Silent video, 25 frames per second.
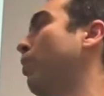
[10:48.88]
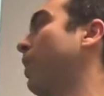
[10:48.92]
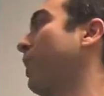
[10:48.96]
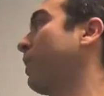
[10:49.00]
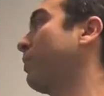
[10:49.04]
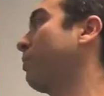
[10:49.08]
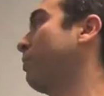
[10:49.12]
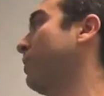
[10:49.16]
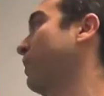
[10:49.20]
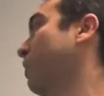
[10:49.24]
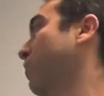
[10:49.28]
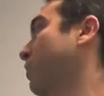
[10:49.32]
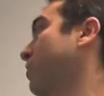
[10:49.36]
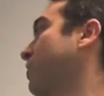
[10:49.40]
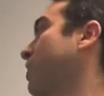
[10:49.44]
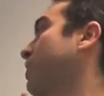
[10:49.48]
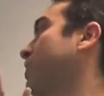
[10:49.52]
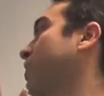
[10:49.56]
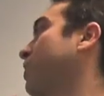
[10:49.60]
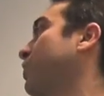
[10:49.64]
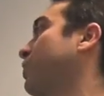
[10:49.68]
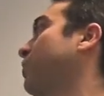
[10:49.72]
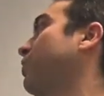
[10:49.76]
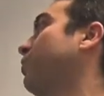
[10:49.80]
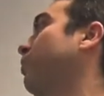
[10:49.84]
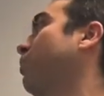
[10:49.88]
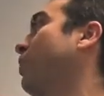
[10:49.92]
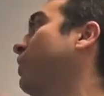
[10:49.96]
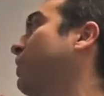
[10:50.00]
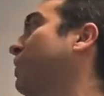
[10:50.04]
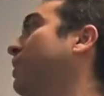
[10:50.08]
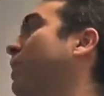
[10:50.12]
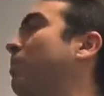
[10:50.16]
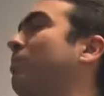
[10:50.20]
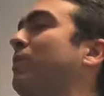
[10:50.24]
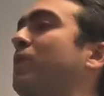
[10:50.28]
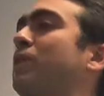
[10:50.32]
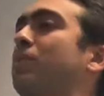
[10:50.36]
one, because this is what
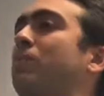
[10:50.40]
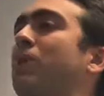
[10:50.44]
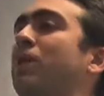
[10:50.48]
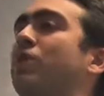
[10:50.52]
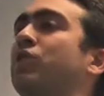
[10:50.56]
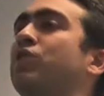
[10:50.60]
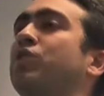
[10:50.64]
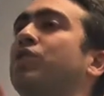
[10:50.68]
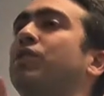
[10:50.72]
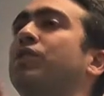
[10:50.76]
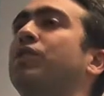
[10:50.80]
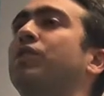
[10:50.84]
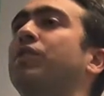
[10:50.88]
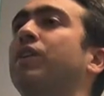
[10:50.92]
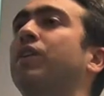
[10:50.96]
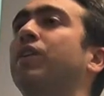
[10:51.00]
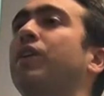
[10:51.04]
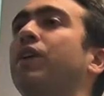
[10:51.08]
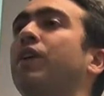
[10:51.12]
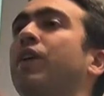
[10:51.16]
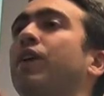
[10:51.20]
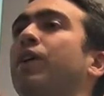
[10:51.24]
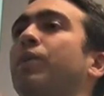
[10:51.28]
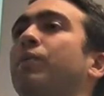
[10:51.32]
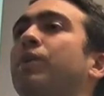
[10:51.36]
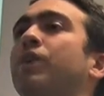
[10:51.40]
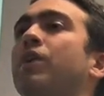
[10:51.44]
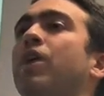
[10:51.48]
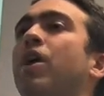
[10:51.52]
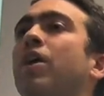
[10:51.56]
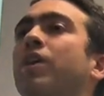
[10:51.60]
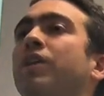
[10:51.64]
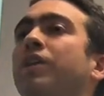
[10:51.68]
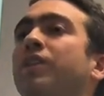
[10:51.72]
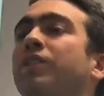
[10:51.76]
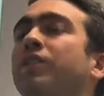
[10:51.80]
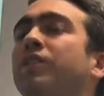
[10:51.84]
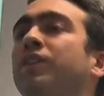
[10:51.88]
Tamir mentioned
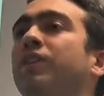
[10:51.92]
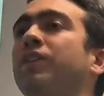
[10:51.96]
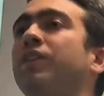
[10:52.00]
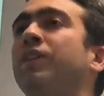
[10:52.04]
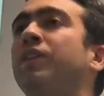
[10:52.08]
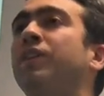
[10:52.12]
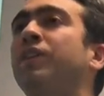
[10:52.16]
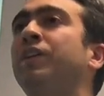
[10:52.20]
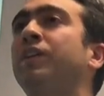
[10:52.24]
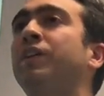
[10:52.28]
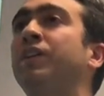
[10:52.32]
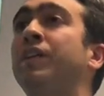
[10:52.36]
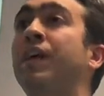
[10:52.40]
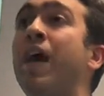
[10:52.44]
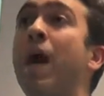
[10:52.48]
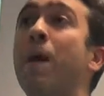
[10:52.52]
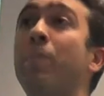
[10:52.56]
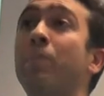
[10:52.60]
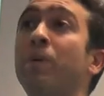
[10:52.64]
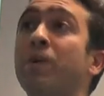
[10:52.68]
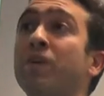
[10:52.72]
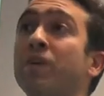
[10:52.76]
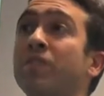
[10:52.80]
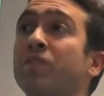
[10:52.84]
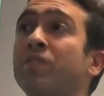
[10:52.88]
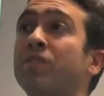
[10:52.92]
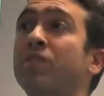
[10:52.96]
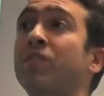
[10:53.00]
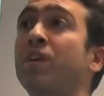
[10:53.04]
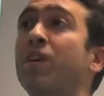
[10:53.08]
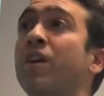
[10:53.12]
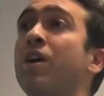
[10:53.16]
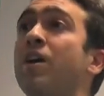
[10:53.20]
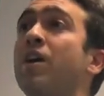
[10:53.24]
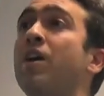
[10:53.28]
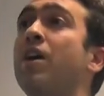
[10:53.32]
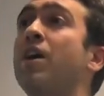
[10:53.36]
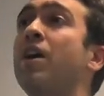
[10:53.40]
regarding the happiness.
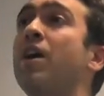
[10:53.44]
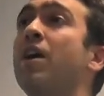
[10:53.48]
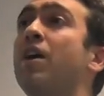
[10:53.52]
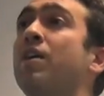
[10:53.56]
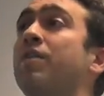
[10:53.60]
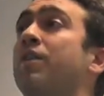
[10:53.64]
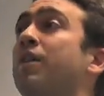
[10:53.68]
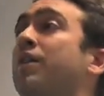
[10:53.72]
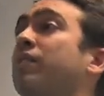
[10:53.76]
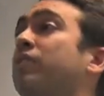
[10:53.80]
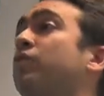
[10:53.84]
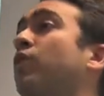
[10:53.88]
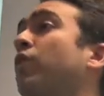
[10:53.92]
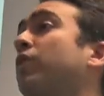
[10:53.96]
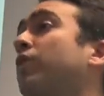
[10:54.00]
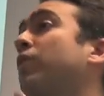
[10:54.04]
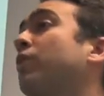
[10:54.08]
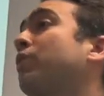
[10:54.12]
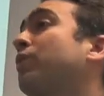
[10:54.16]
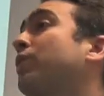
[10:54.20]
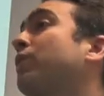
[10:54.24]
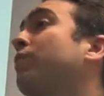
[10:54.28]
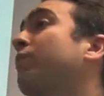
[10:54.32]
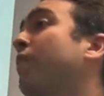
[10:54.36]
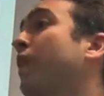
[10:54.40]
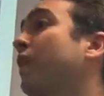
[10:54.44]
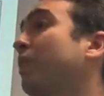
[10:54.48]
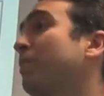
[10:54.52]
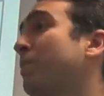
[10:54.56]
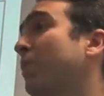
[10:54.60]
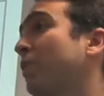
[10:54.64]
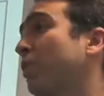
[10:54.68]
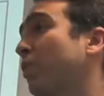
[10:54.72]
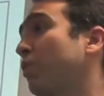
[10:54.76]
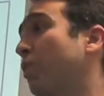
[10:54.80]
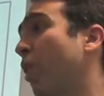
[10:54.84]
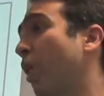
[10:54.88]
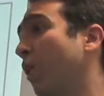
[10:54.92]
There is not a unified
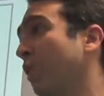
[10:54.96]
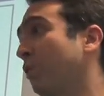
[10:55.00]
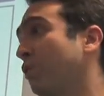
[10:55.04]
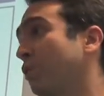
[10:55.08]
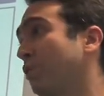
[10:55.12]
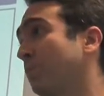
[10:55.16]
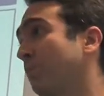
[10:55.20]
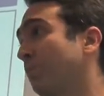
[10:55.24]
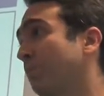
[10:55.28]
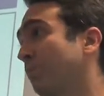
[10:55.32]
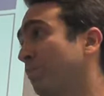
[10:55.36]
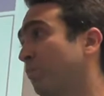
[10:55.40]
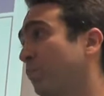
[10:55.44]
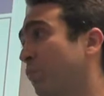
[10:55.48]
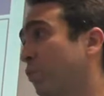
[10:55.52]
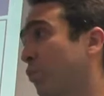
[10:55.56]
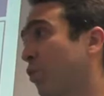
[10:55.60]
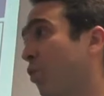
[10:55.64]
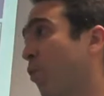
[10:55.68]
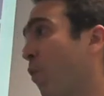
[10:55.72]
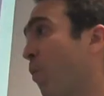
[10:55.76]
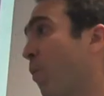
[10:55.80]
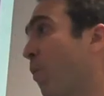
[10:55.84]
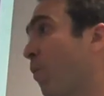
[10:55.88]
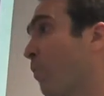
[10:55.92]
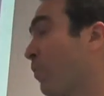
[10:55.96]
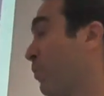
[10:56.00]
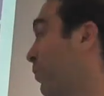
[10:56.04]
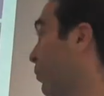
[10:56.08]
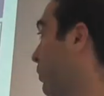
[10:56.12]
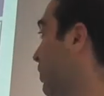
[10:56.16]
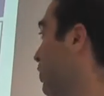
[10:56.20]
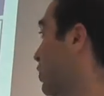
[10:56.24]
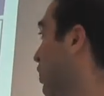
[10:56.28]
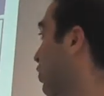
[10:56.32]
methodology. So we